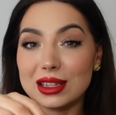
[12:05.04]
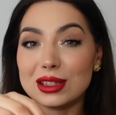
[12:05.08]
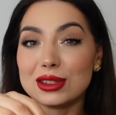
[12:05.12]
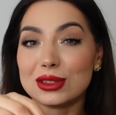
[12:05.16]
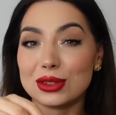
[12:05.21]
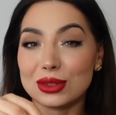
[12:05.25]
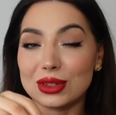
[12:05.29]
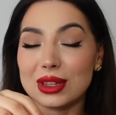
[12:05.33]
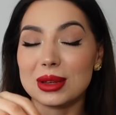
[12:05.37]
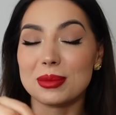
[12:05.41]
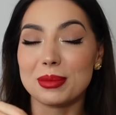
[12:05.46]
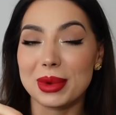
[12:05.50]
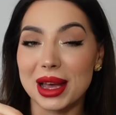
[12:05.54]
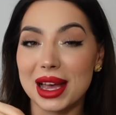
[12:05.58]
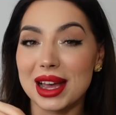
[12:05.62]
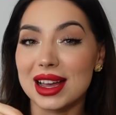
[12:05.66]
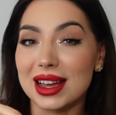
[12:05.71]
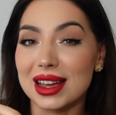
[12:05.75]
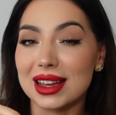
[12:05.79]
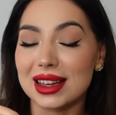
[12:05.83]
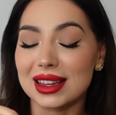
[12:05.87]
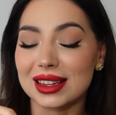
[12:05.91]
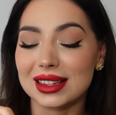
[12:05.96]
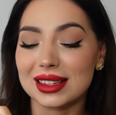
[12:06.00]
into the
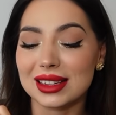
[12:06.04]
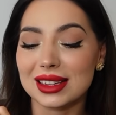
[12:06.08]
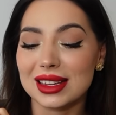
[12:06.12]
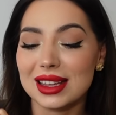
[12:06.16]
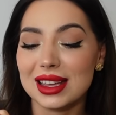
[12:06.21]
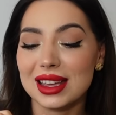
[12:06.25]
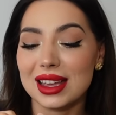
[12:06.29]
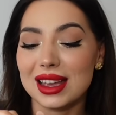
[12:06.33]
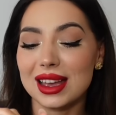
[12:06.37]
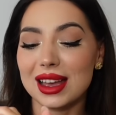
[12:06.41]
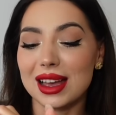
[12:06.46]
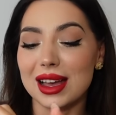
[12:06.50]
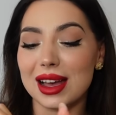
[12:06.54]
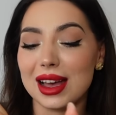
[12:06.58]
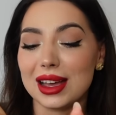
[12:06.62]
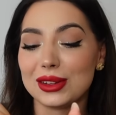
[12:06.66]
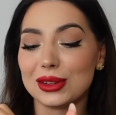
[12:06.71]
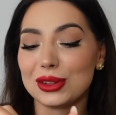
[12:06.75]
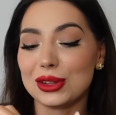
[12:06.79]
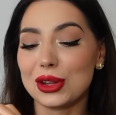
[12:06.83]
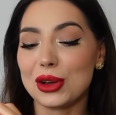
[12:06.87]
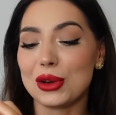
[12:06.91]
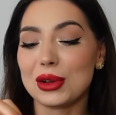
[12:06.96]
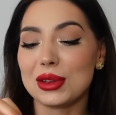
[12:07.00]
bag, I
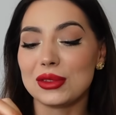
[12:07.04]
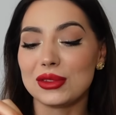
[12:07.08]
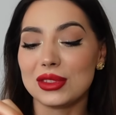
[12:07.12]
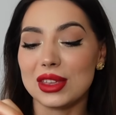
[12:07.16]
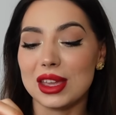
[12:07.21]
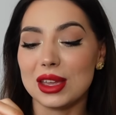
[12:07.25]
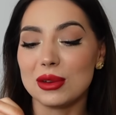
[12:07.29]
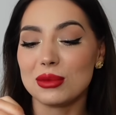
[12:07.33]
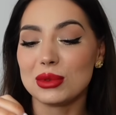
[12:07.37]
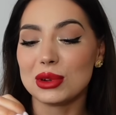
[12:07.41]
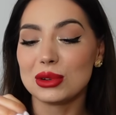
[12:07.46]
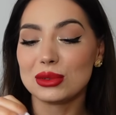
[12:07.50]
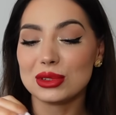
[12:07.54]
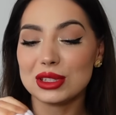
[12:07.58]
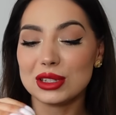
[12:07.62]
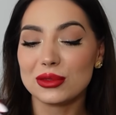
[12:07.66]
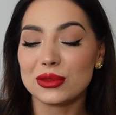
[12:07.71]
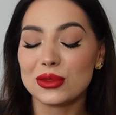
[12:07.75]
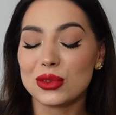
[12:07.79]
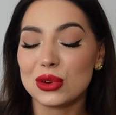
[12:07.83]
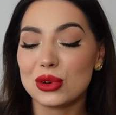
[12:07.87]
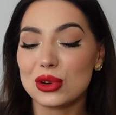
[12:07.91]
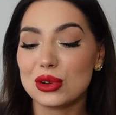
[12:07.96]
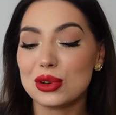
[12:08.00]
don't know if they will
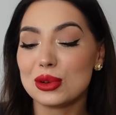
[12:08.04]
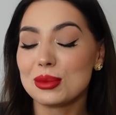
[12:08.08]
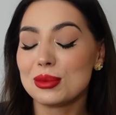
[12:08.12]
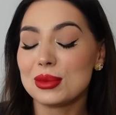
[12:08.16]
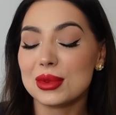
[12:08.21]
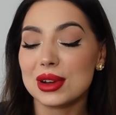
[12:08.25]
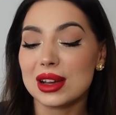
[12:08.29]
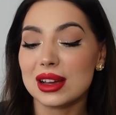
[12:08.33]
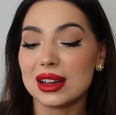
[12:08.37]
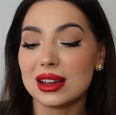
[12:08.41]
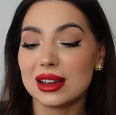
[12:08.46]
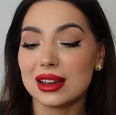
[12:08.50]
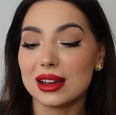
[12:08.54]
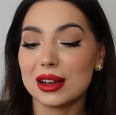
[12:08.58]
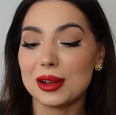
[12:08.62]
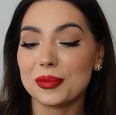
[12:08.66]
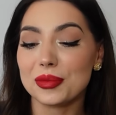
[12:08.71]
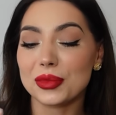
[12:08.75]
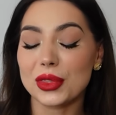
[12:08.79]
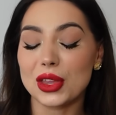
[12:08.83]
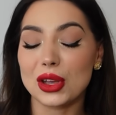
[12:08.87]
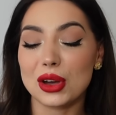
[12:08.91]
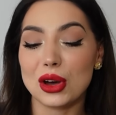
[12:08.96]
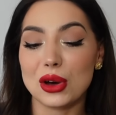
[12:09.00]
deform
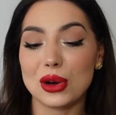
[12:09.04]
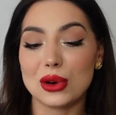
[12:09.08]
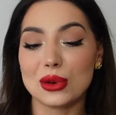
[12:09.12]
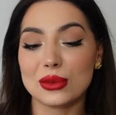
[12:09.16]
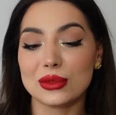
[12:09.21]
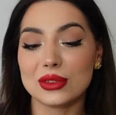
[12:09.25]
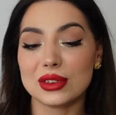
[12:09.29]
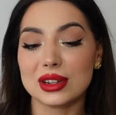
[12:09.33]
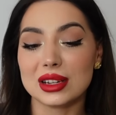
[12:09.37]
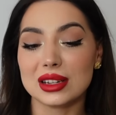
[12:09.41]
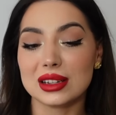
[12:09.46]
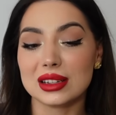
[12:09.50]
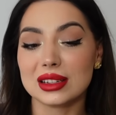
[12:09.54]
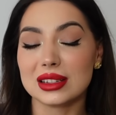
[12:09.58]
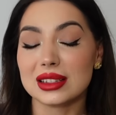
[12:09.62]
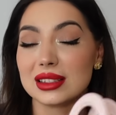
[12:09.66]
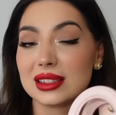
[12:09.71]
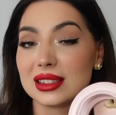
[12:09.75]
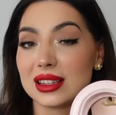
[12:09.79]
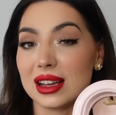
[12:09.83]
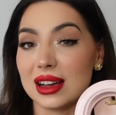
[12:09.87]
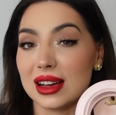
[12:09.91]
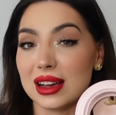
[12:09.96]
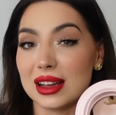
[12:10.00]
over
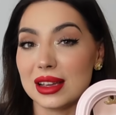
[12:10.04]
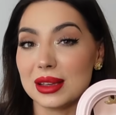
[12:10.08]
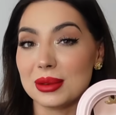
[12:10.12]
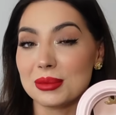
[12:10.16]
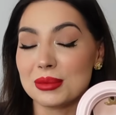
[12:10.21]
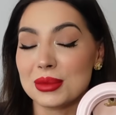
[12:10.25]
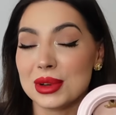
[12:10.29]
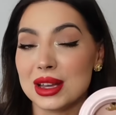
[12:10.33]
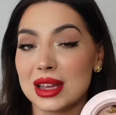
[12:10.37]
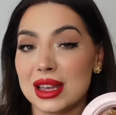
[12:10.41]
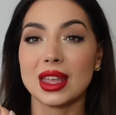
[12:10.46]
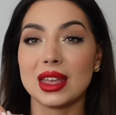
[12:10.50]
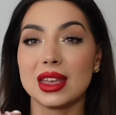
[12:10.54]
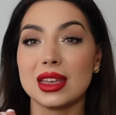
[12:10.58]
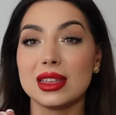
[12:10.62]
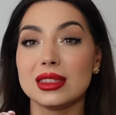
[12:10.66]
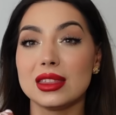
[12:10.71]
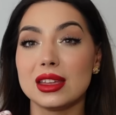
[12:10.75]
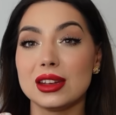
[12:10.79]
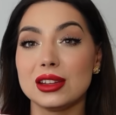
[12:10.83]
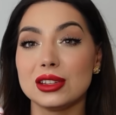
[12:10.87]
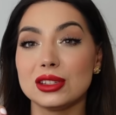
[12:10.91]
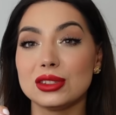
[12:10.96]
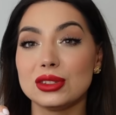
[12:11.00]
time. And
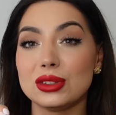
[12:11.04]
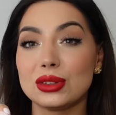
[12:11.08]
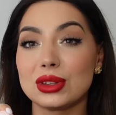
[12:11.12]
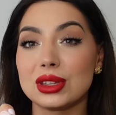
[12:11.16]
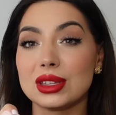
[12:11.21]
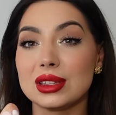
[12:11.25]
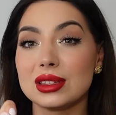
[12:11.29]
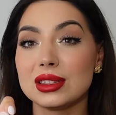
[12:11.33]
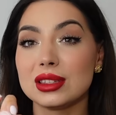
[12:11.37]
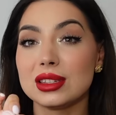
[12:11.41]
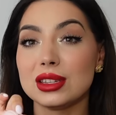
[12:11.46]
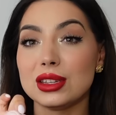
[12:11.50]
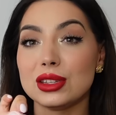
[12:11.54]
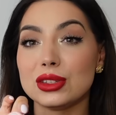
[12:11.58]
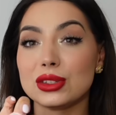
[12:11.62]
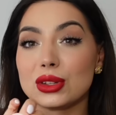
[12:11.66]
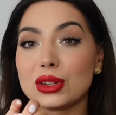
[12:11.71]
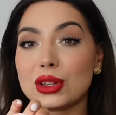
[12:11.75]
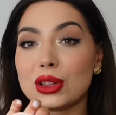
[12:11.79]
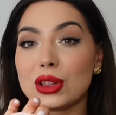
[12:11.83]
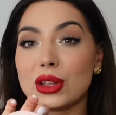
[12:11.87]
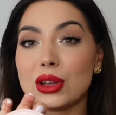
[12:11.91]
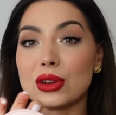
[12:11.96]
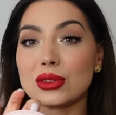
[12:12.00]
then as you can see, to
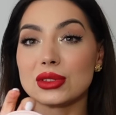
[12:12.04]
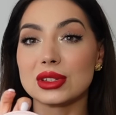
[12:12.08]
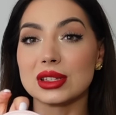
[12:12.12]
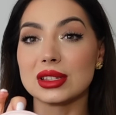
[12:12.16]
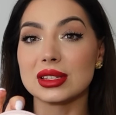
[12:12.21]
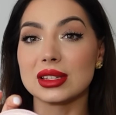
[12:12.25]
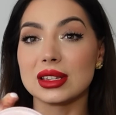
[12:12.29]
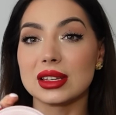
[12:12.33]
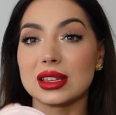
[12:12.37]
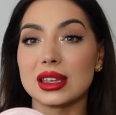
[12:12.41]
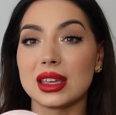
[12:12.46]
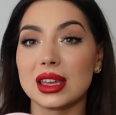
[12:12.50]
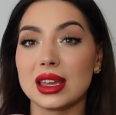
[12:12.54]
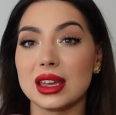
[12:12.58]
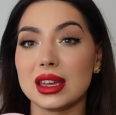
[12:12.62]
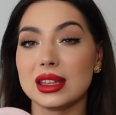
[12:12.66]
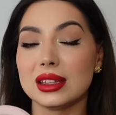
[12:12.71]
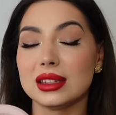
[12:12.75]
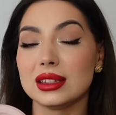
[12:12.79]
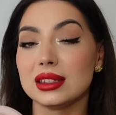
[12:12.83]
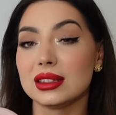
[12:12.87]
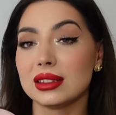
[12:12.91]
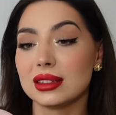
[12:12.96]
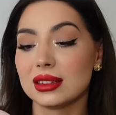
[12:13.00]
close it
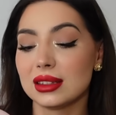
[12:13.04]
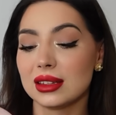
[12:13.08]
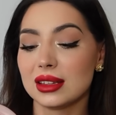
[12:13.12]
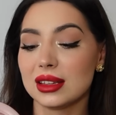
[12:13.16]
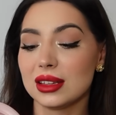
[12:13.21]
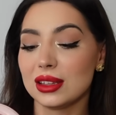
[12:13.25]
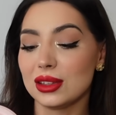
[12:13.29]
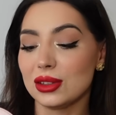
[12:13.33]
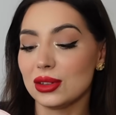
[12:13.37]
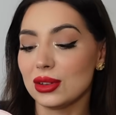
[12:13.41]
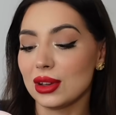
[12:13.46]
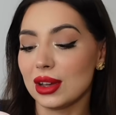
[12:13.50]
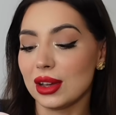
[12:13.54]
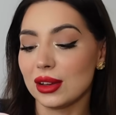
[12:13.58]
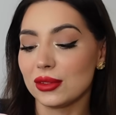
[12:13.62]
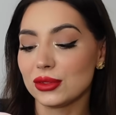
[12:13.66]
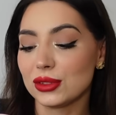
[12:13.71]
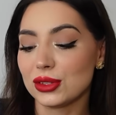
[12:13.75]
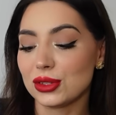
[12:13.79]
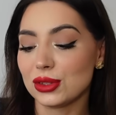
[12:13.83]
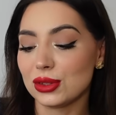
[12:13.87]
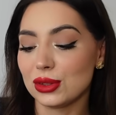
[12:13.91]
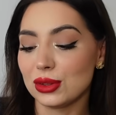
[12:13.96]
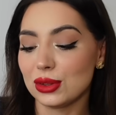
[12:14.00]
again, you have
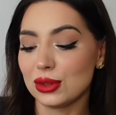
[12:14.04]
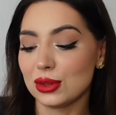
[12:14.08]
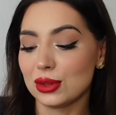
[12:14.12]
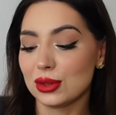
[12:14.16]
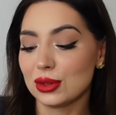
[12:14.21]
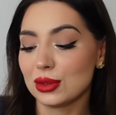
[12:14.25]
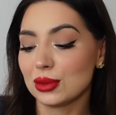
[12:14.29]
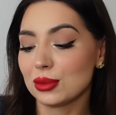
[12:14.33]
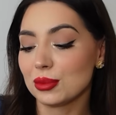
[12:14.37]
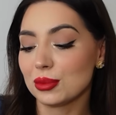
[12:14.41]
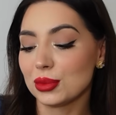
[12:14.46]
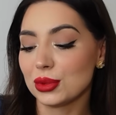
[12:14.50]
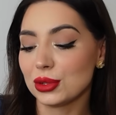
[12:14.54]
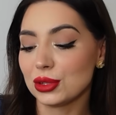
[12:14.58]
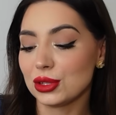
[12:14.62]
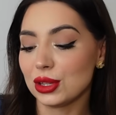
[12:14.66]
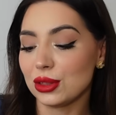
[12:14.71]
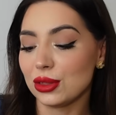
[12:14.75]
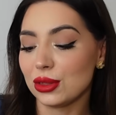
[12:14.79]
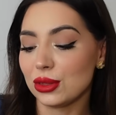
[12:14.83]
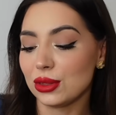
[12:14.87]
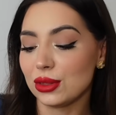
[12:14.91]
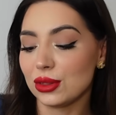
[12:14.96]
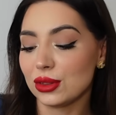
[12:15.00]
to put
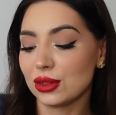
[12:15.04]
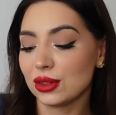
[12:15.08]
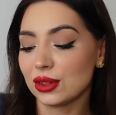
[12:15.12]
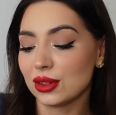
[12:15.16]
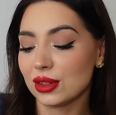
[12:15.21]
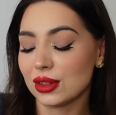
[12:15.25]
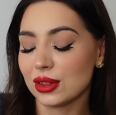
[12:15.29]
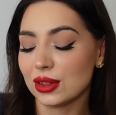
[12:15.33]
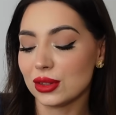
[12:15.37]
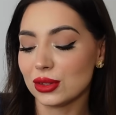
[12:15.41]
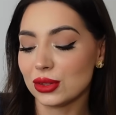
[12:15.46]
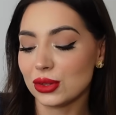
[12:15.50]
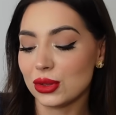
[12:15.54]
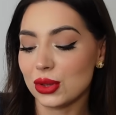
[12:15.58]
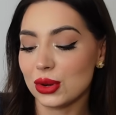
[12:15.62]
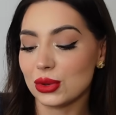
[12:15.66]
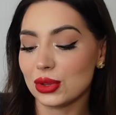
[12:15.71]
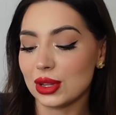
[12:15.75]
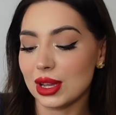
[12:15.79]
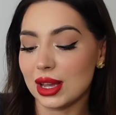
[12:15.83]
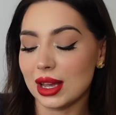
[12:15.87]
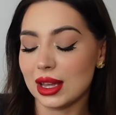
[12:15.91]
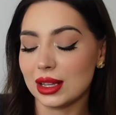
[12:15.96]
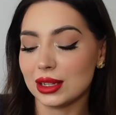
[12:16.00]
it through
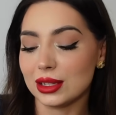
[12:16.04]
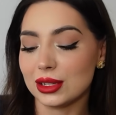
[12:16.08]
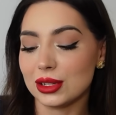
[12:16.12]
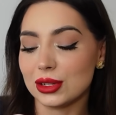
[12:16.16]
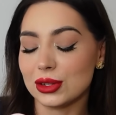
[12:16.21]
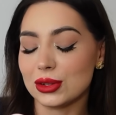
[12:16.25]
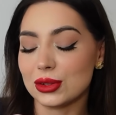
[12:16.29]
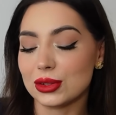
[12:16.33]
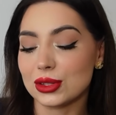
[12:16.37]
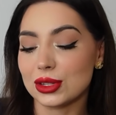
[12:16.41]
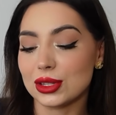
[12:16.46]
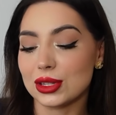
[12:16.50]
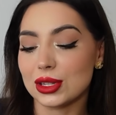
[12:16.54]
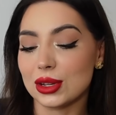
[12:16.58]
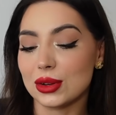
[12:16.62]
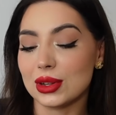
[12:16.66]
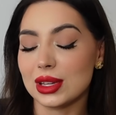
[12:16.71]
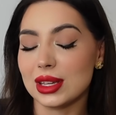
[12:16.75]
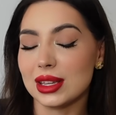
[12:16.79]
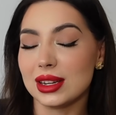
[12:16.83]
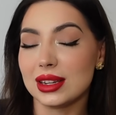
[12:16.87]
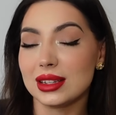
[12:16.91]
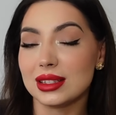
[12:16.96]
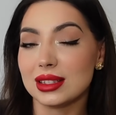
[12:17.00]
the handles, so
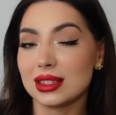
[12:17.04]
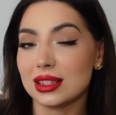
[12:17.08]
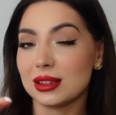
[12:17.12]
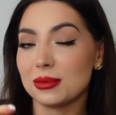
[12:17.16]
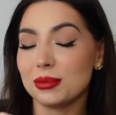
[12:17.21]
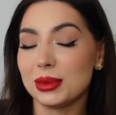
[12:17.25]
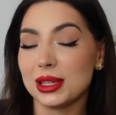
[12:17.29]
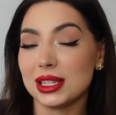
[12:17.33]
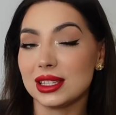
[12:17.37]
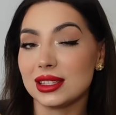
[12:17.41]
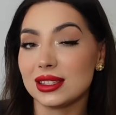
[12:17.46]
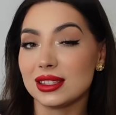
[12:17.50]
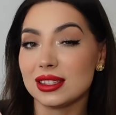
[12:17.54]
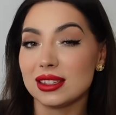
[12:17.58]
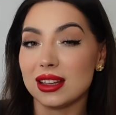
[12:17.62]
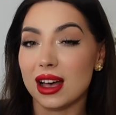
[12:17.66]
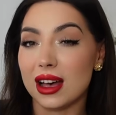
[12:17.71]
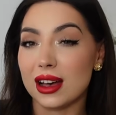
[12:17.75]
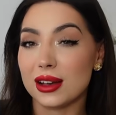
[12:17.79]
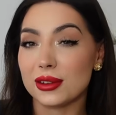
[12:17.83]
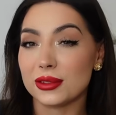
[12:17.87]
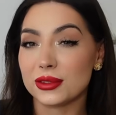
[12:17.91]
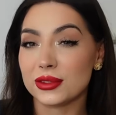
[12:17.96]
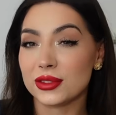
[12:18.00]
it is a bit
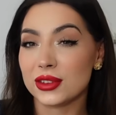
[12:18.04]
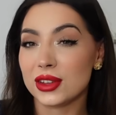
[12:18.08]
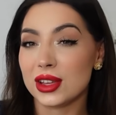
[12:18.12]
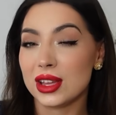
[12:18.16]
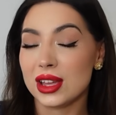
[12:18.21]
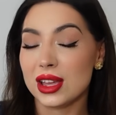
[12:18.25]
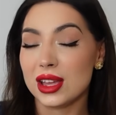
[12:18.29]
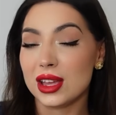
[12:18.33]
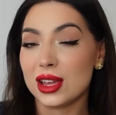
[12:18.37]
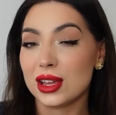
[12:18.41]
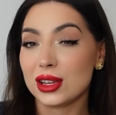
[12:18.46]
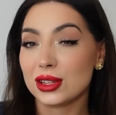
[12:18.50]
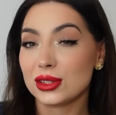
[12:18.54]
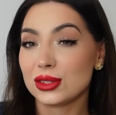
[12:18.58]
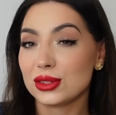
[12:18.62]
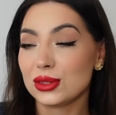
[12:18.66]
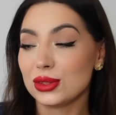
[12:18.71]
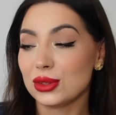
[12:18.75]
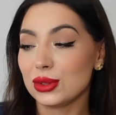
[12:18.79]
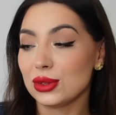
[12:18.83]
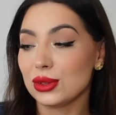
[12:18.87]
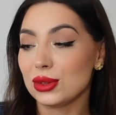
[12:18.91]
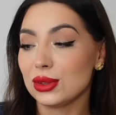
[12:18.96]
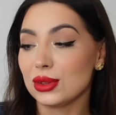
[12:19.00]
tough
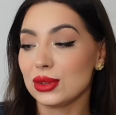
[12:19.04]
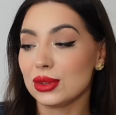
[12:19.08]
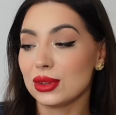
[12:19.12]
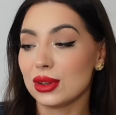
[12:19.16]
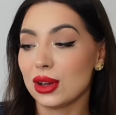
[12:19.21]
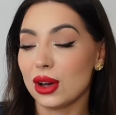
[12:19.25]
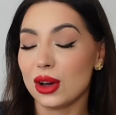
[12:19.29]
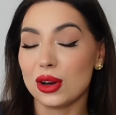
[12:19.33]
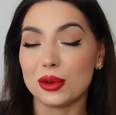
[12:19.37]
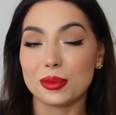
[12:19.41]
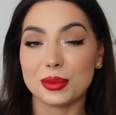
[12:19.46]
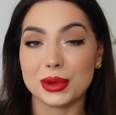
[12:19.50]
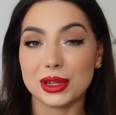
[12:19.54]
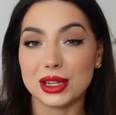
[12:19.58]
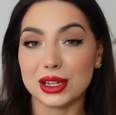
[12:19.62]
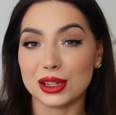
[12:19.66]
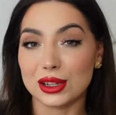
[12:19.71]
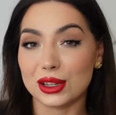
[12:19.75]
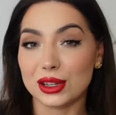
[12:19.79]
to open and